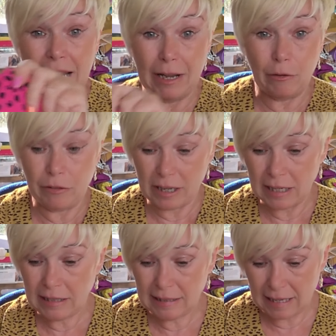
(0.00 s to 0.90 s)
Now,
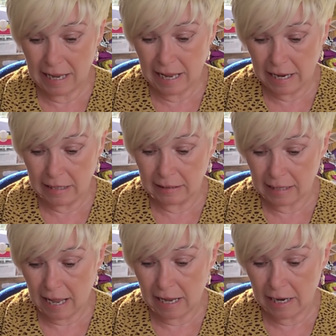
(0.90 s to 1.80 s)
this
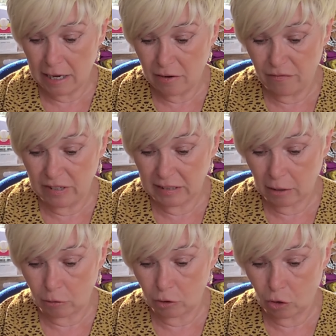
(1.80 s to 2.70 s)
is a
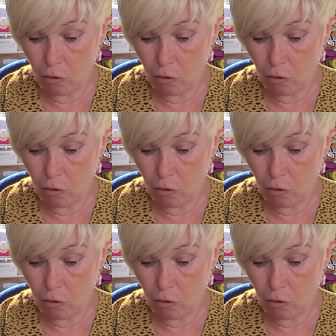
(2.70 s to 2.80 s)
viscose